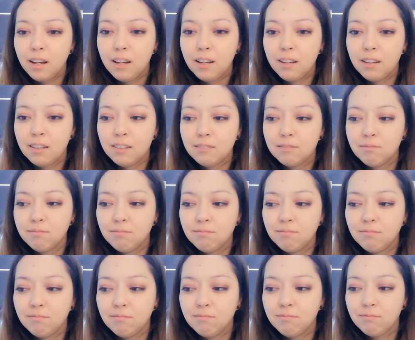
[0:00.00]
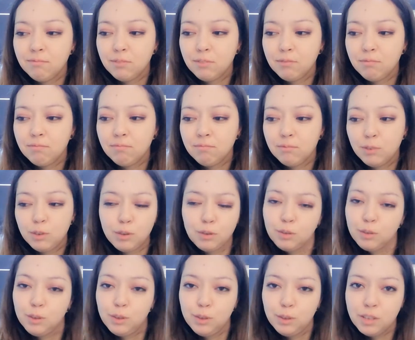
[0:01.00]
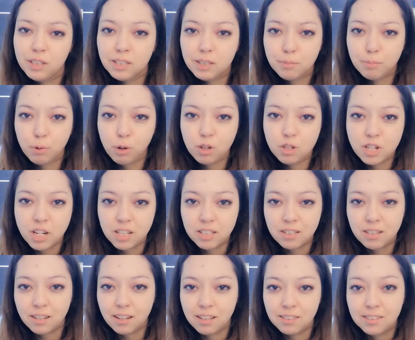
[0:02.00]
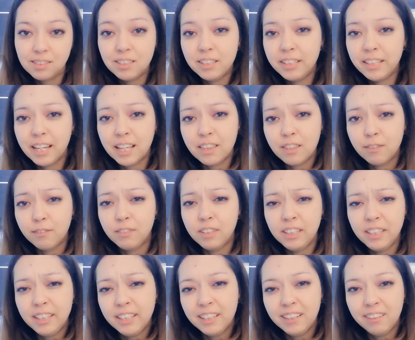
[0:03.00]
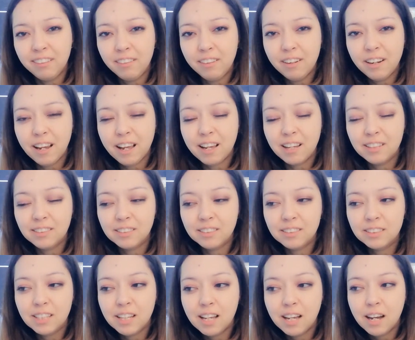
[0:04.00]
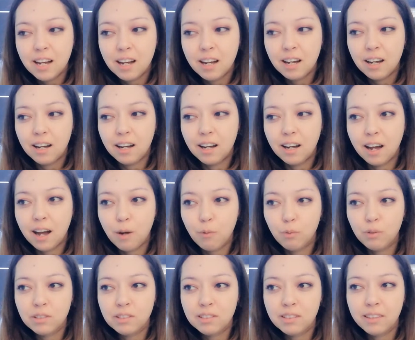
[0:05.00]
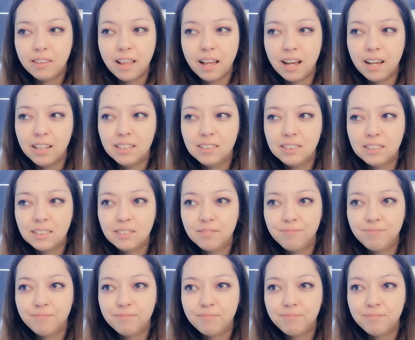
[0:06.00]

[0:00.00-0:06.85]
do this project until the end of the year, and I wasn't that